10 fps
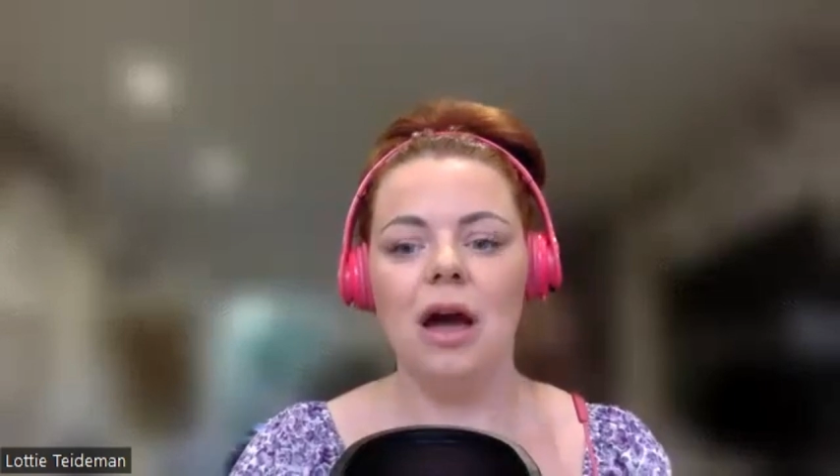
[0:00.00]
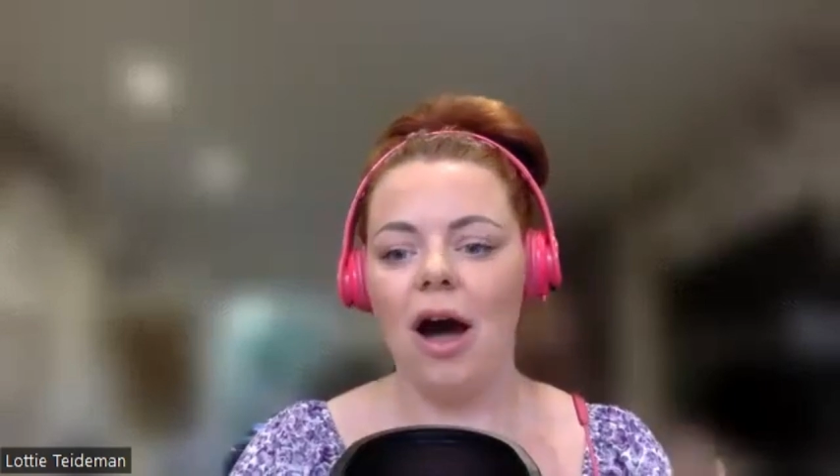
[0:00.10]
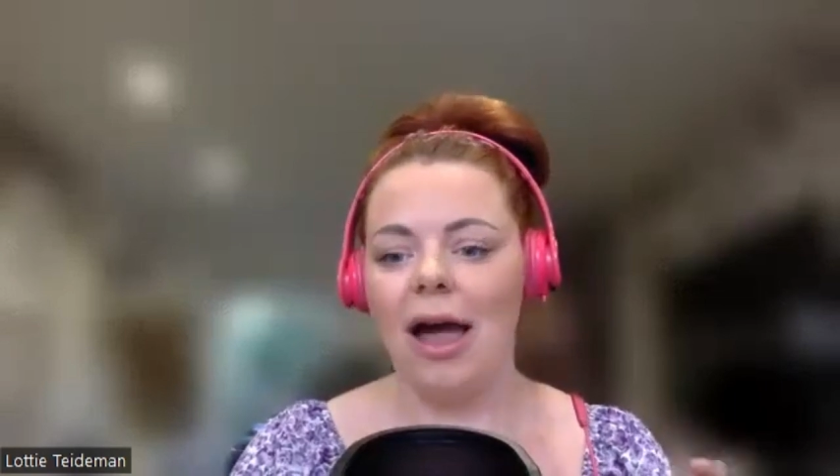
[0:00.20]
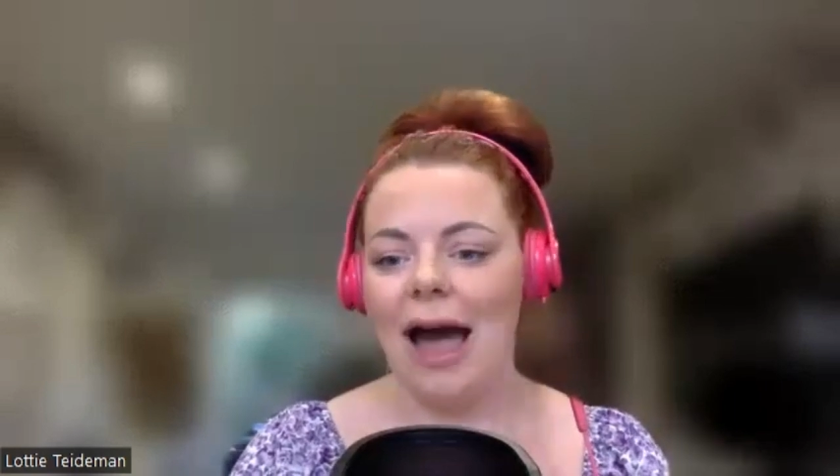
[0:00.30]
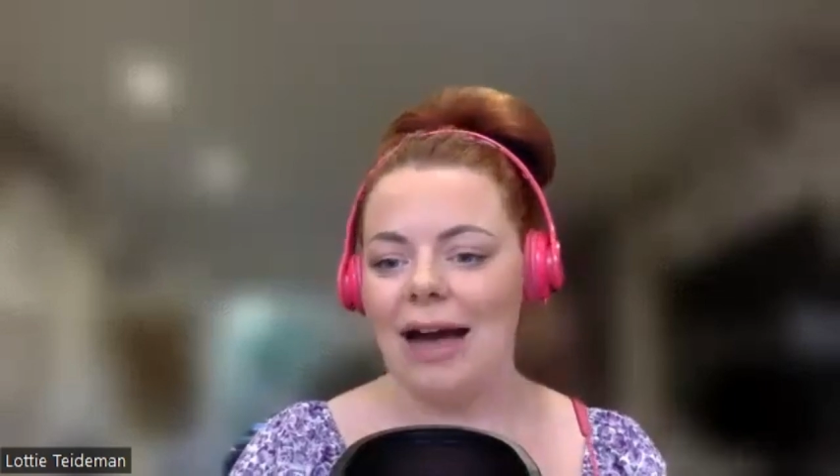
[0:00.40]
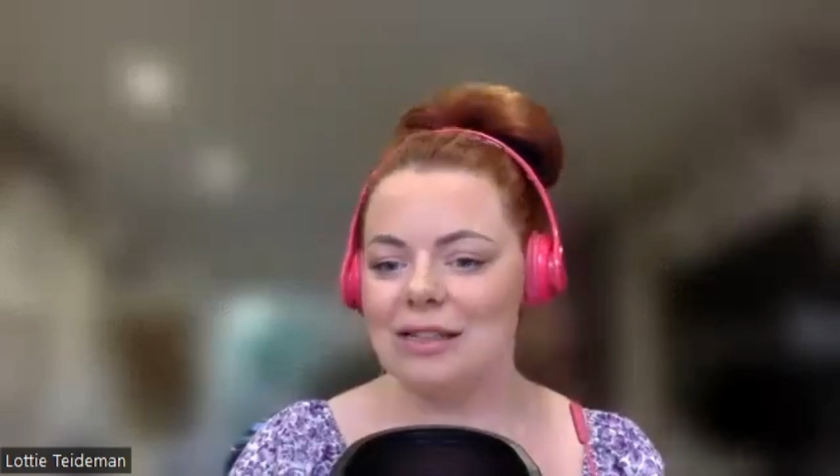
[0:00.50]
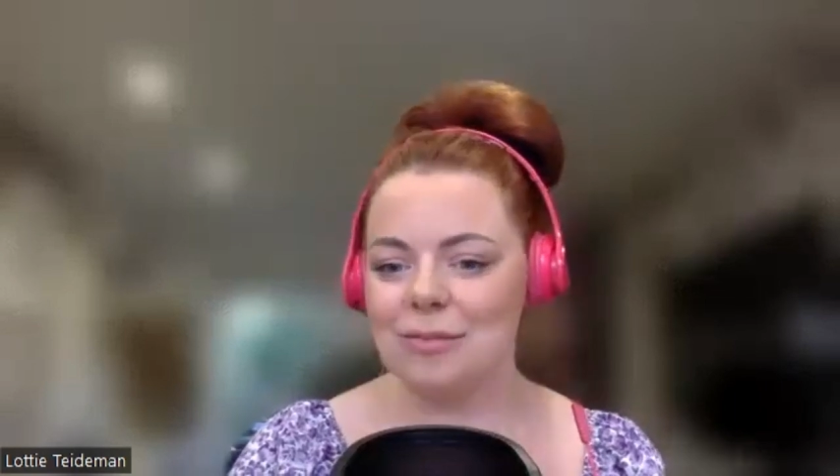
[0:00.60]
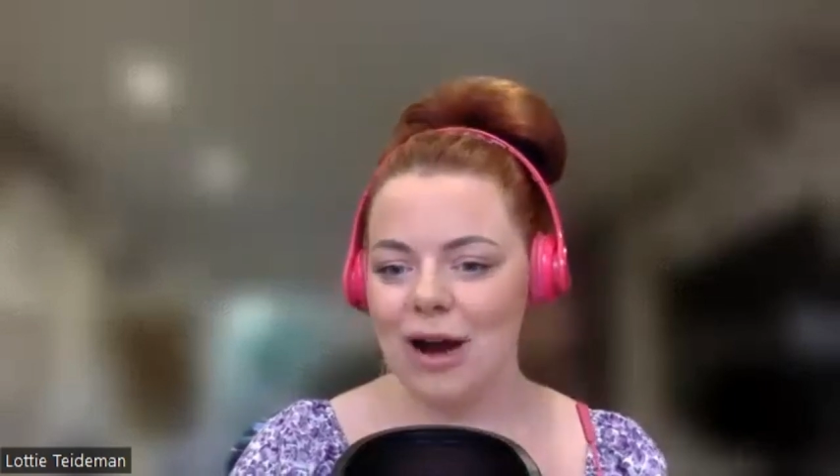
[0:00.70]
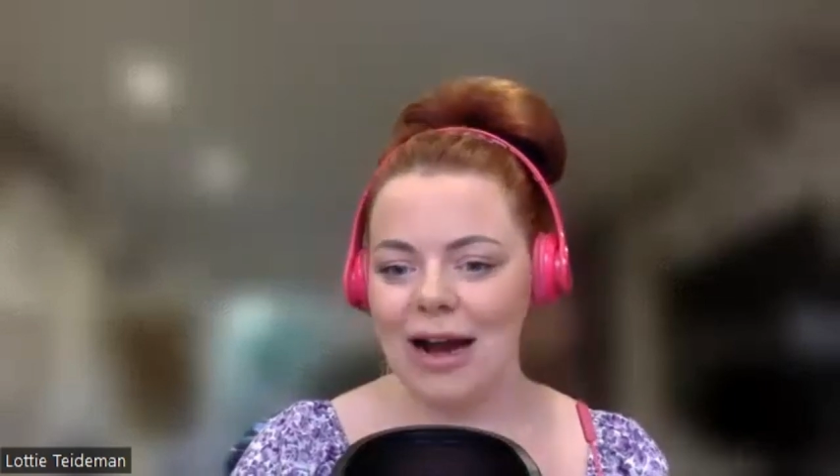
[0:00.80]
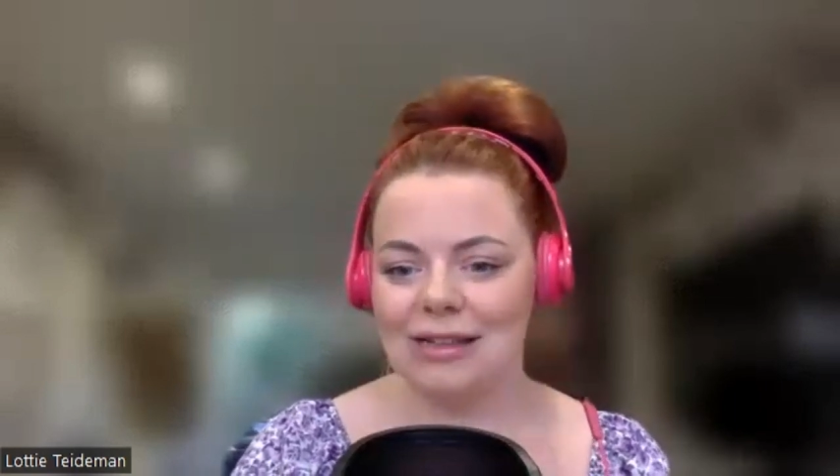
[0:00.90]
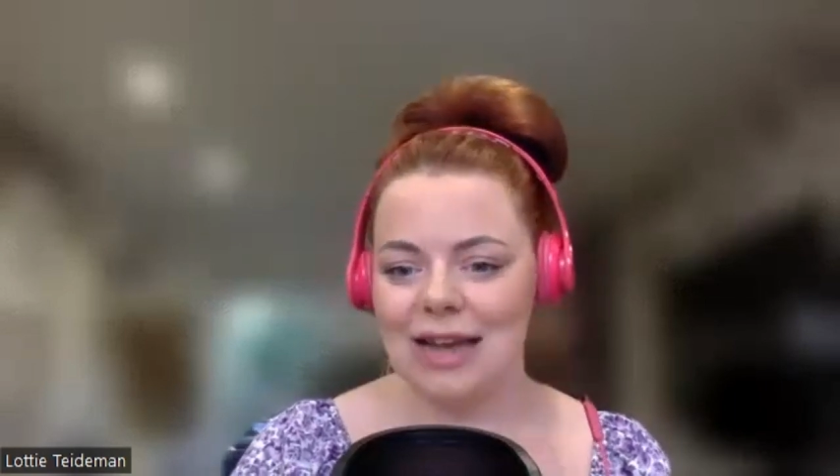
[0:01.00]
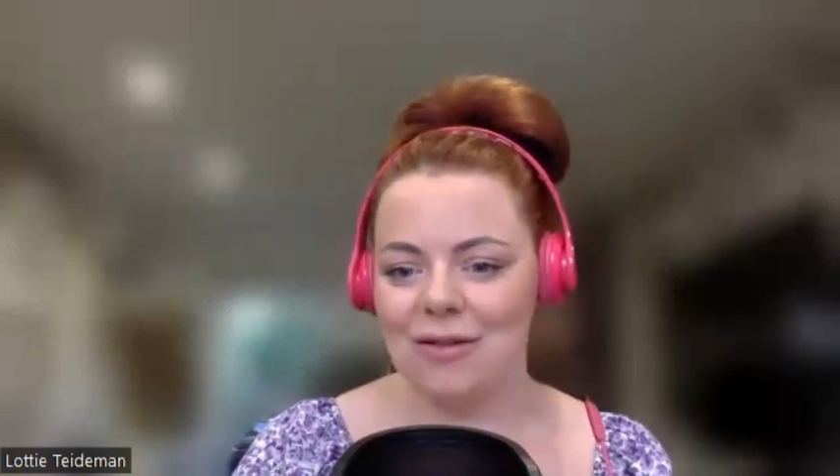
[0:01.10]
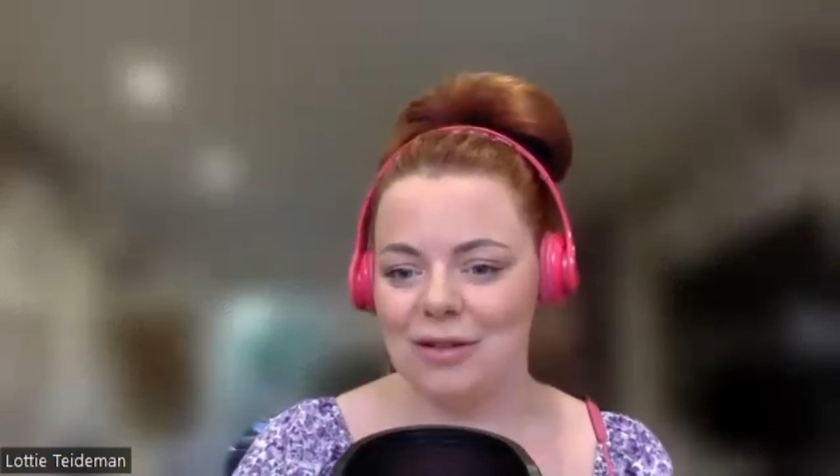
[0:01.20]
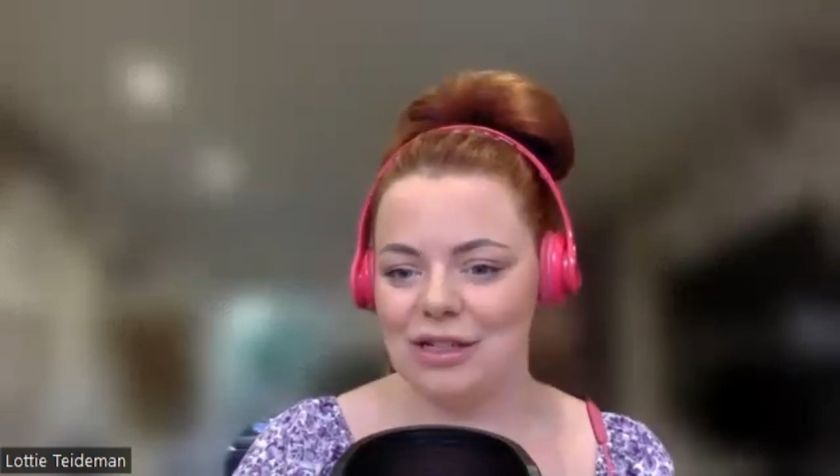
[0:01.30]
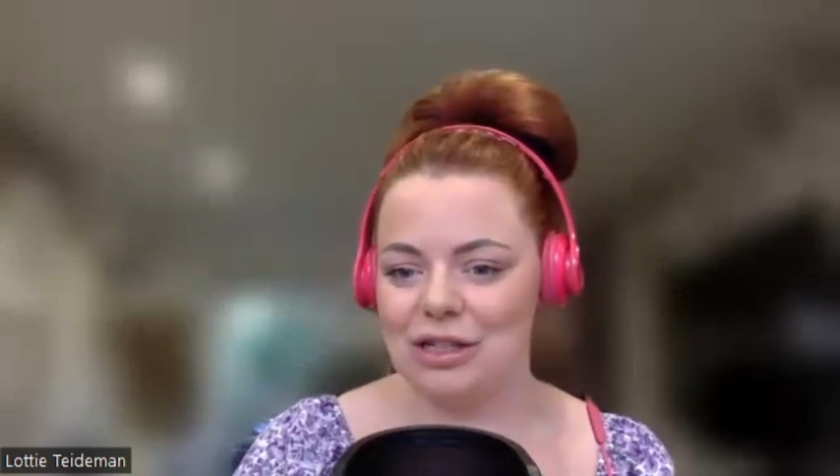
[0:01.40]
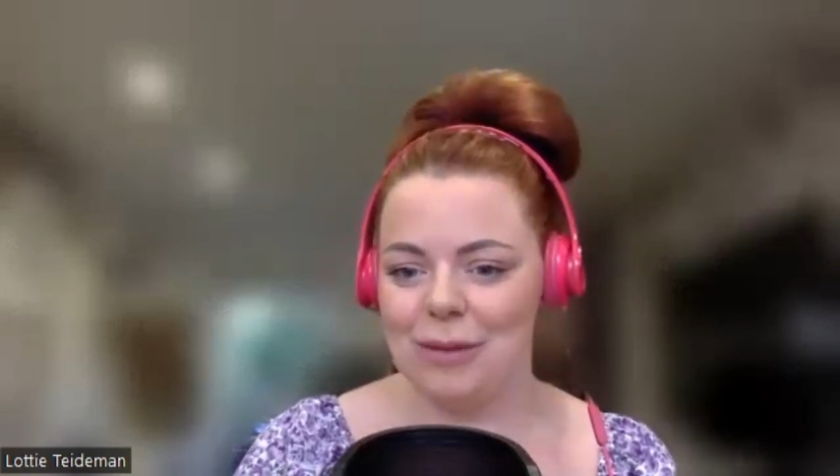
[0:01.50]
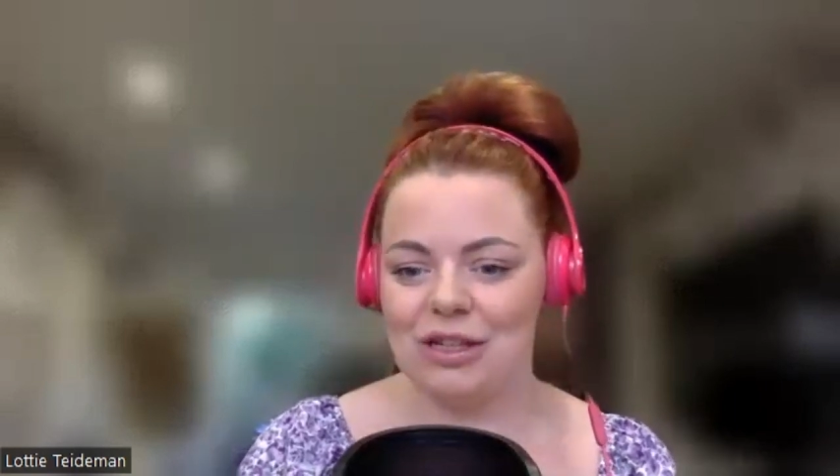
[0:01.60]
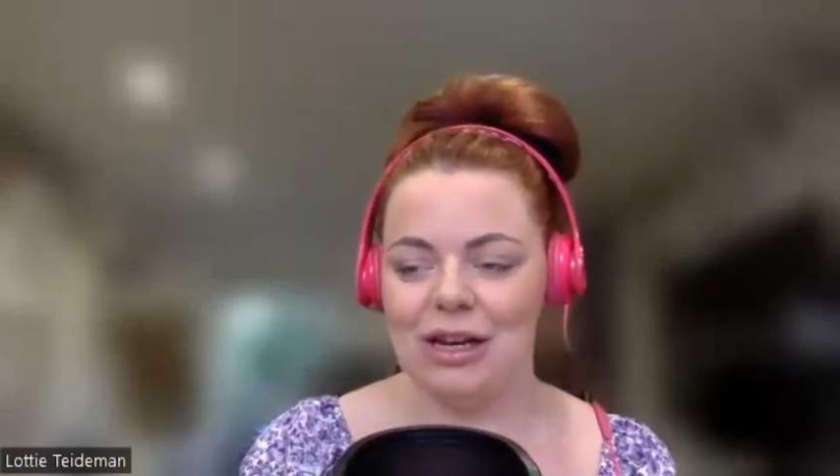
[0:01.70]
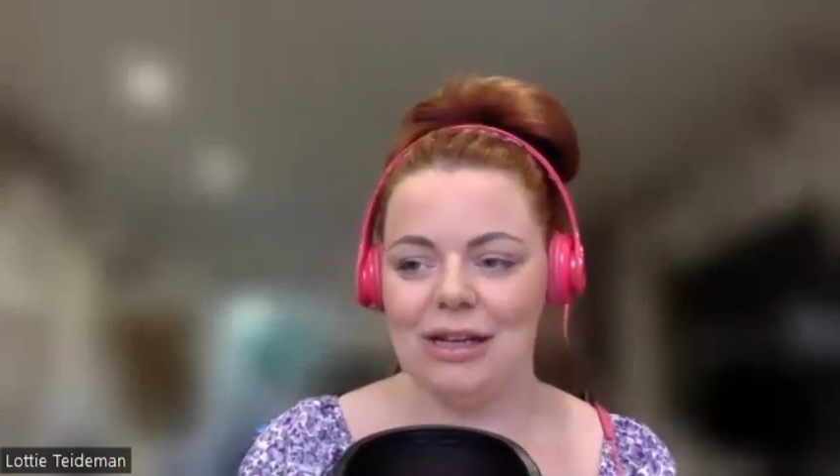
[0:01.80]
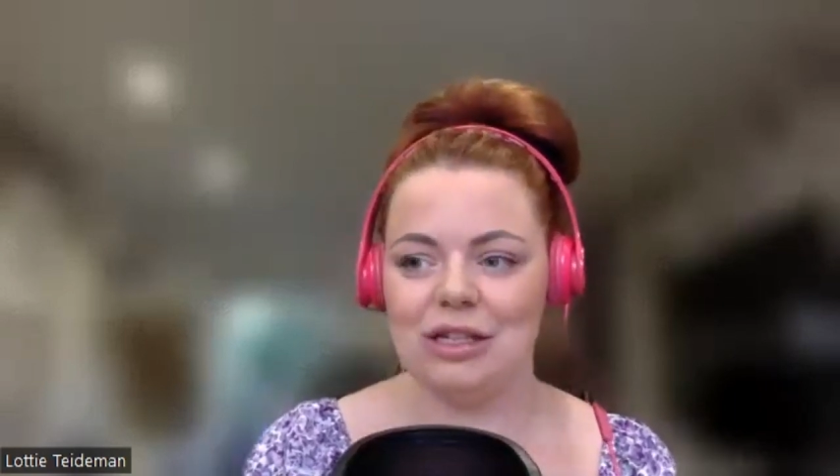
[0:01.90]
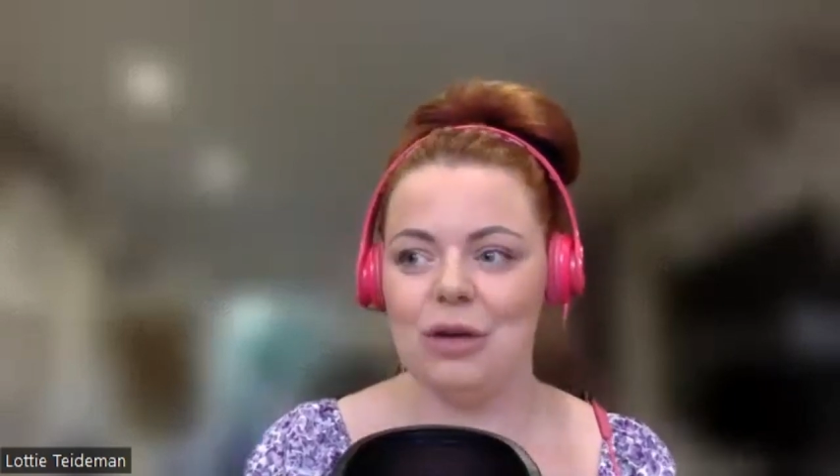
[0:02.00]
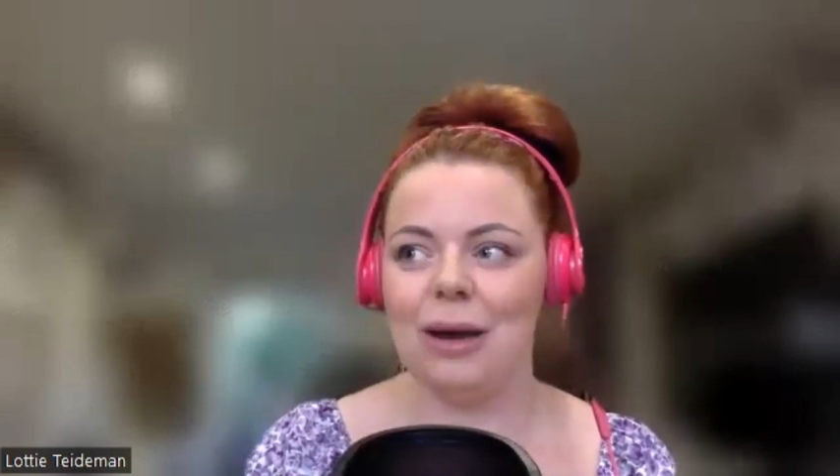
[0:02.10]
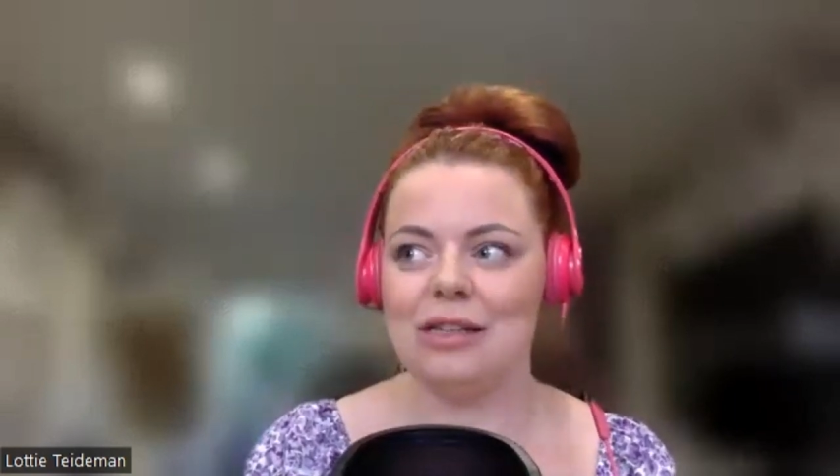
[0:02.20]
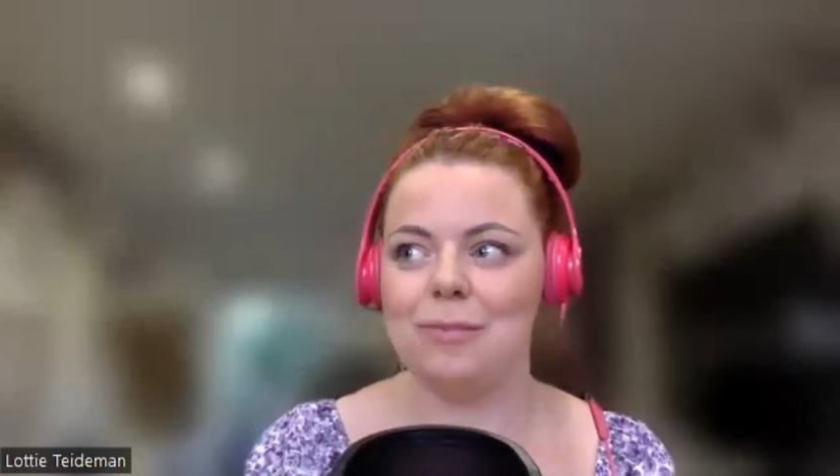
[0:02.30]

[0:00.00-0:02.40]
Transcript: I had a brand outreach specialist who has